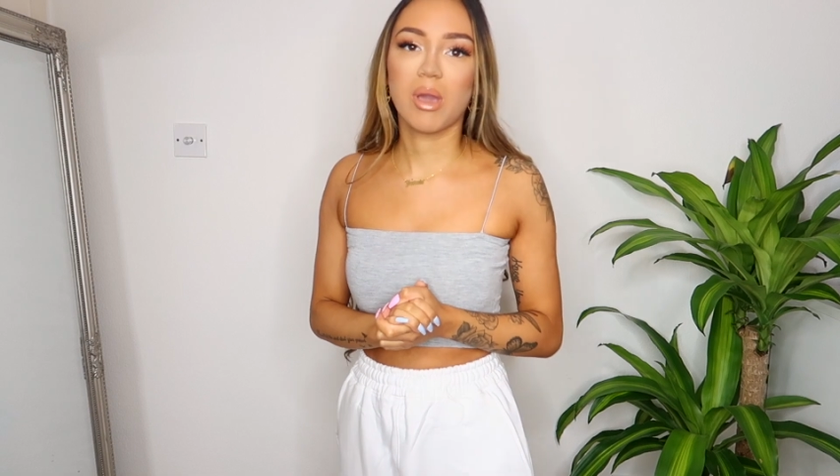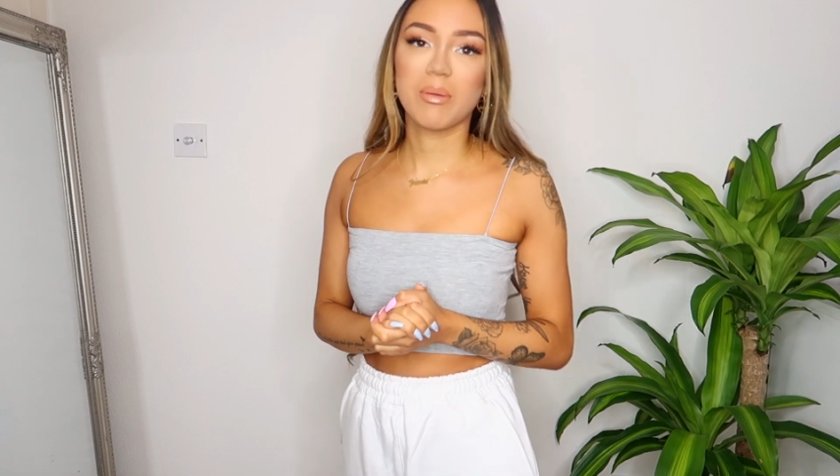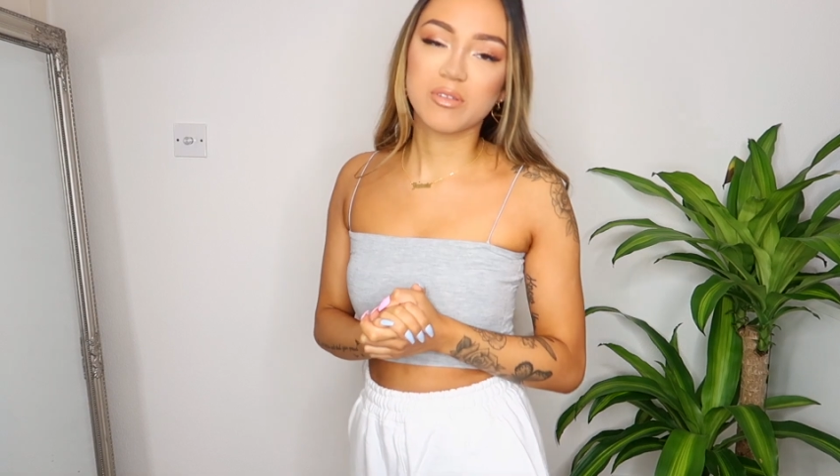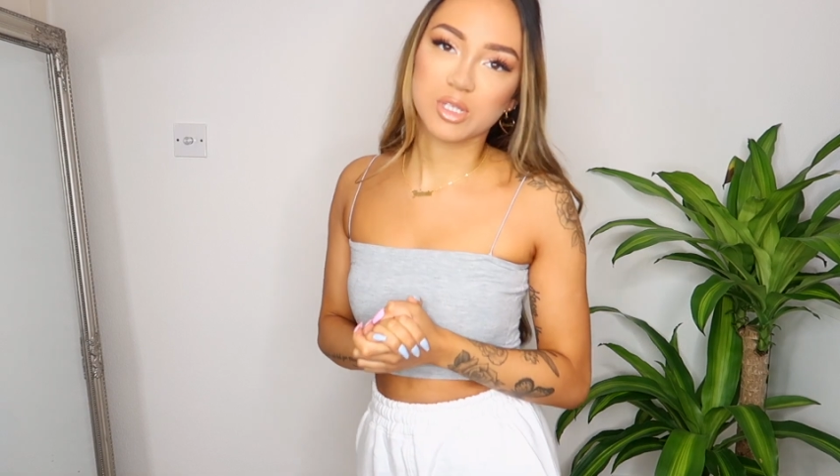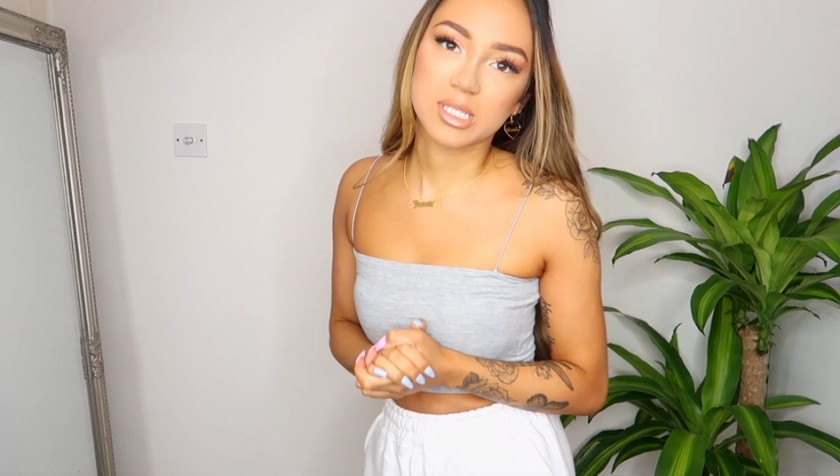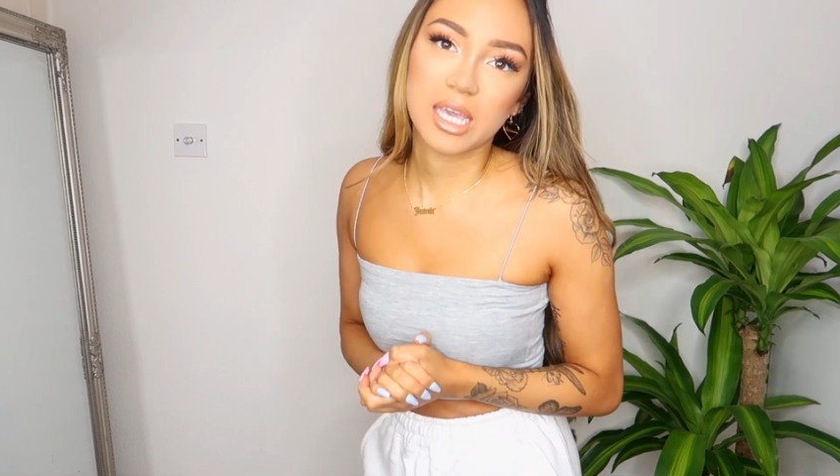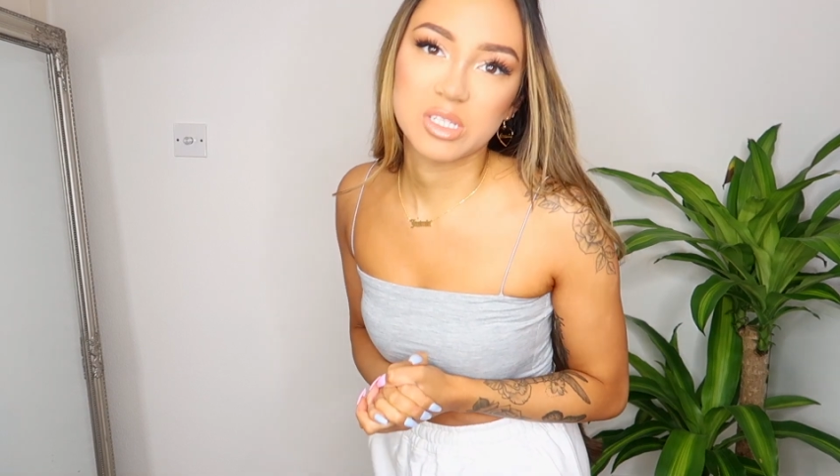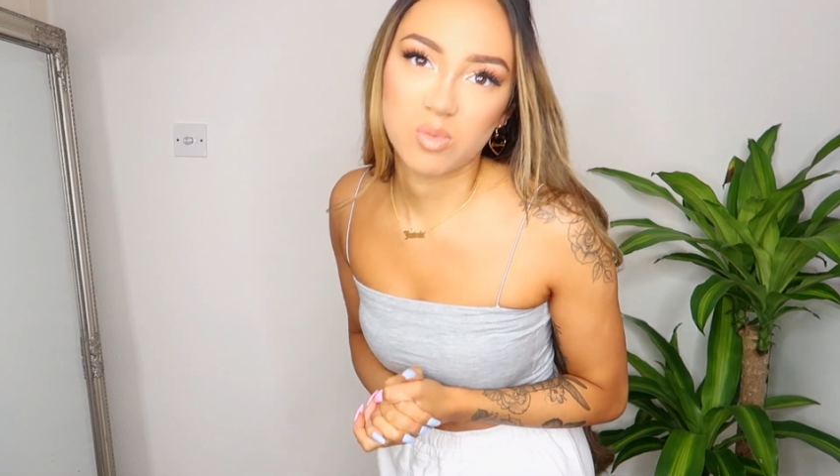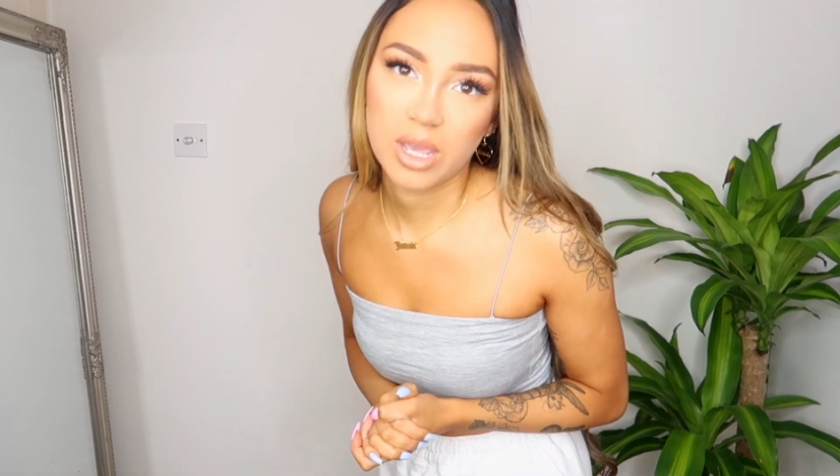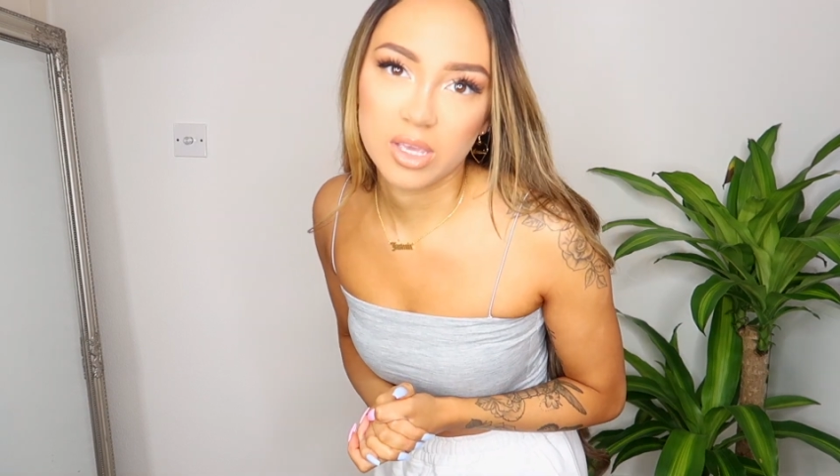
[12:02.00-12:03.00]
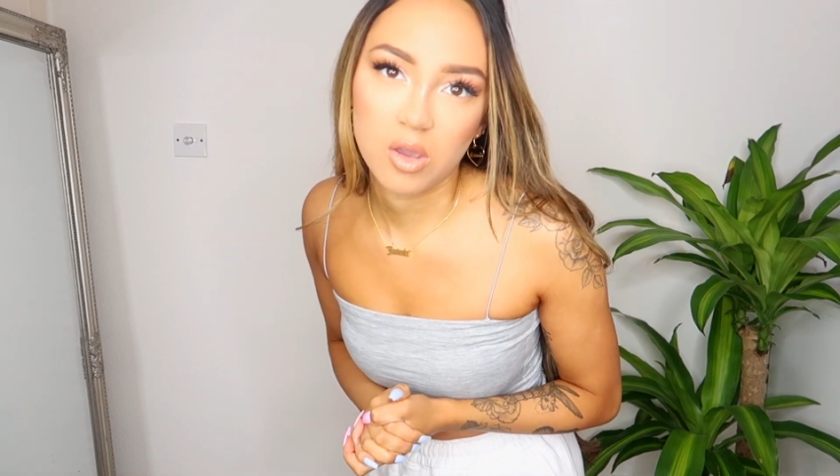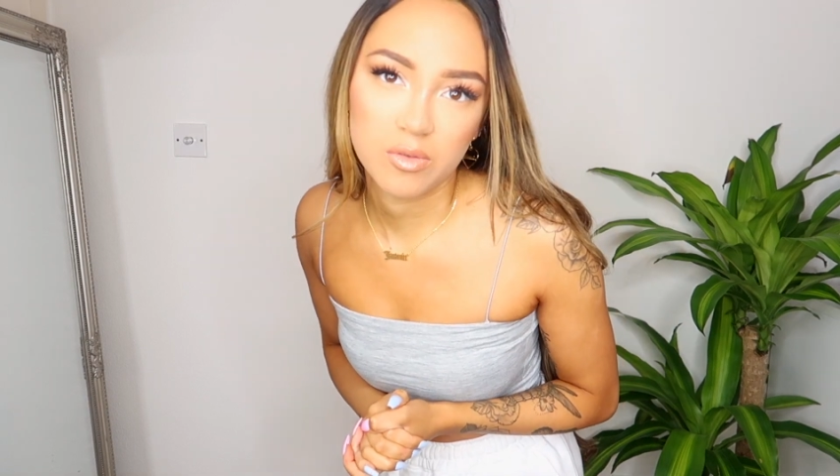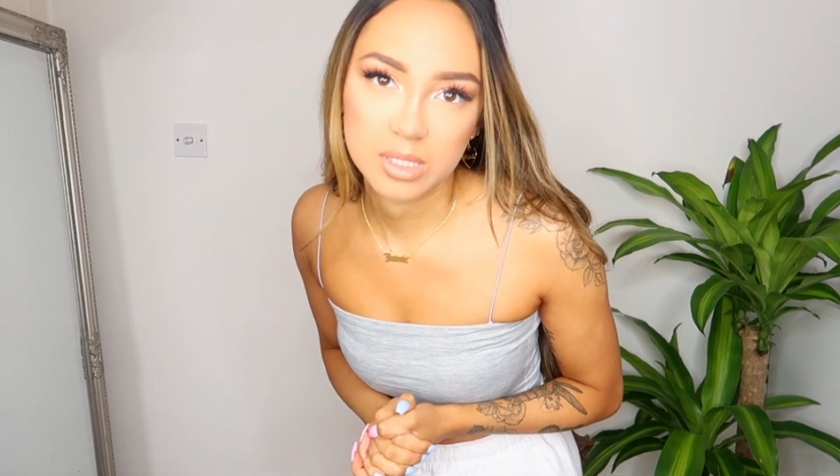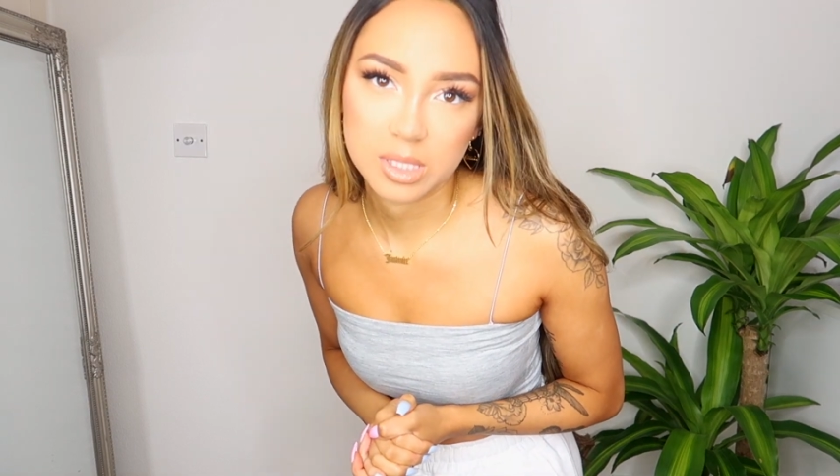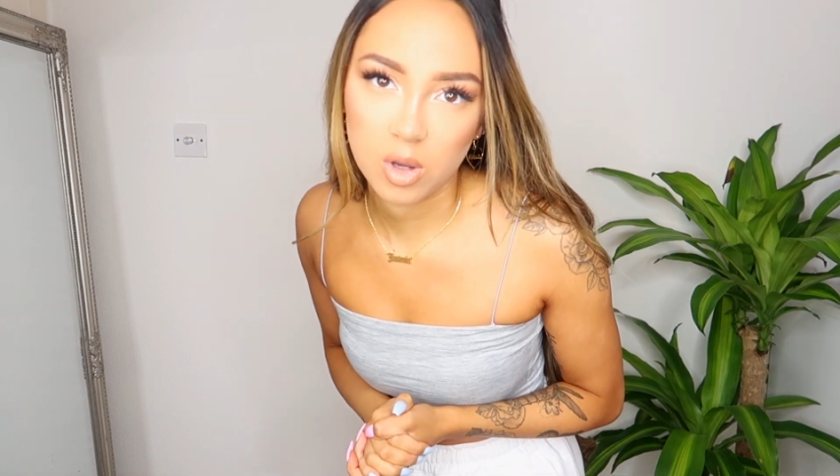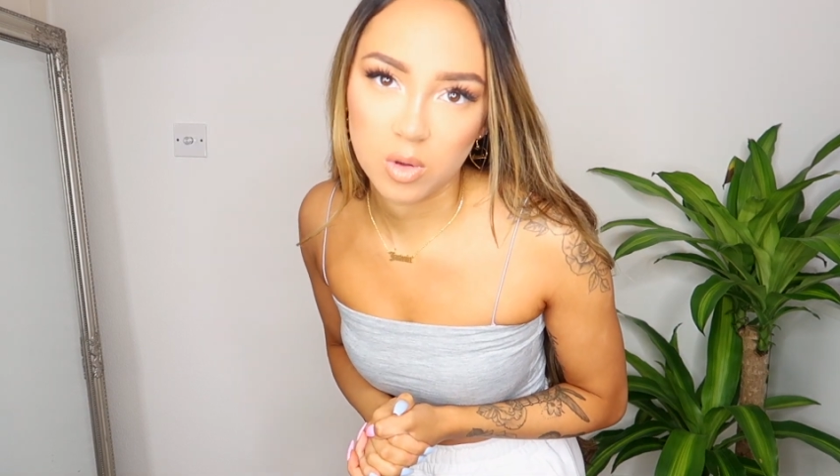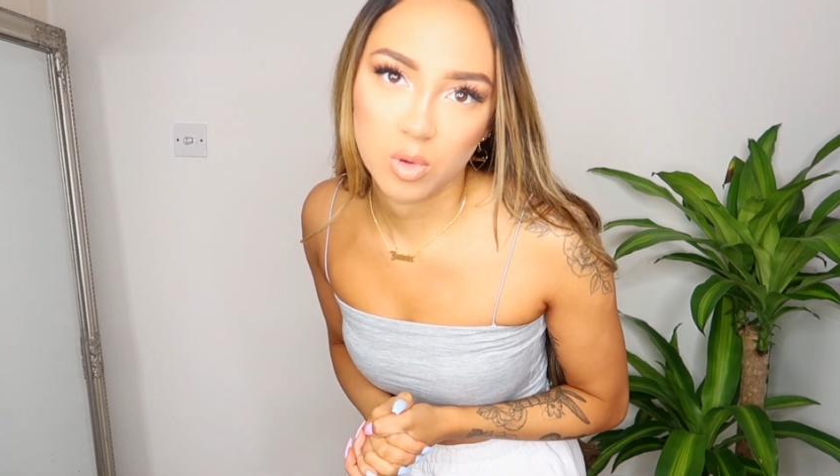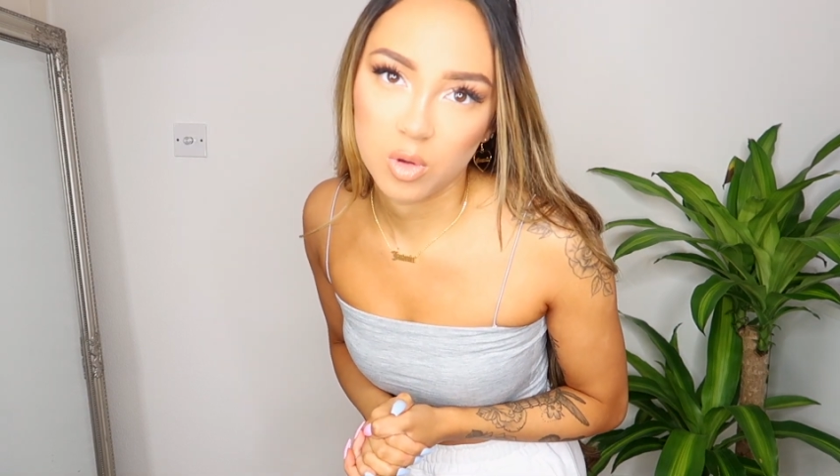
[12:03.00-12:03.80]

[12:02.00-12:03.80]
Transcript: maybe I've just gained weight over this whole